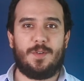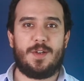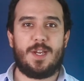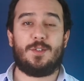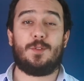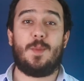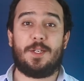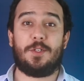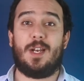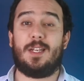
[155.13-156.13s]
variations
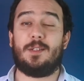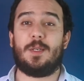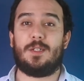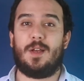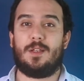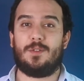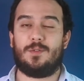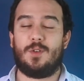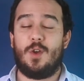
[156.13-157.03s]
match your landing page values.